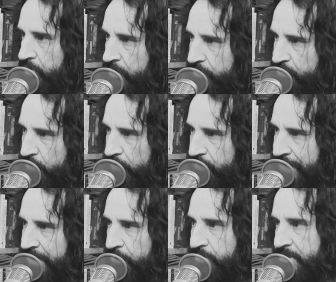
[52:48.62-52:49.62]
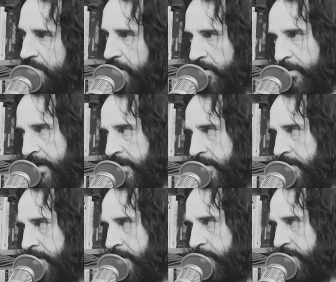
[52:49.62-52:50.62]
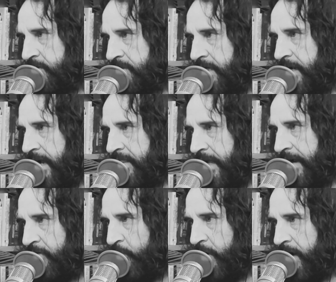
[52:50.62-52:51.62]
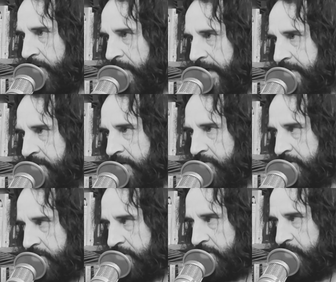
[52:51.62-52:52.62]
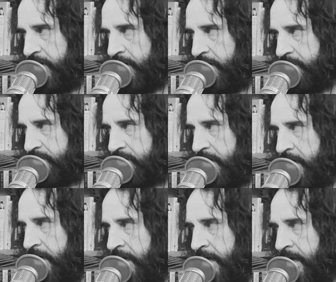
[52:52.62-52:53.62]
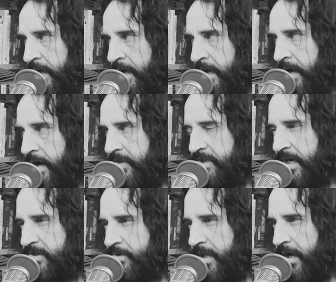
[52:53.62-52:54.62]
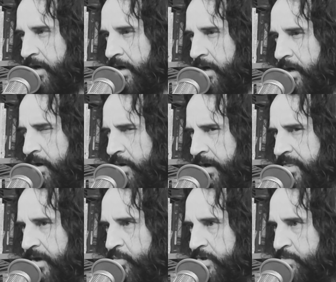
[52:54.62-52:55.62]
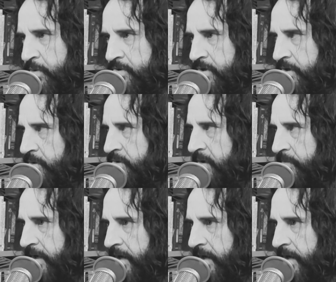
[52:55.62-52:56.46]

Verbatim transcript: those roles. And you see it already. I mean, you see it, I think, everywhere in the last even just two years. I think Gen Xers are like, oh, I think we're supposed to do something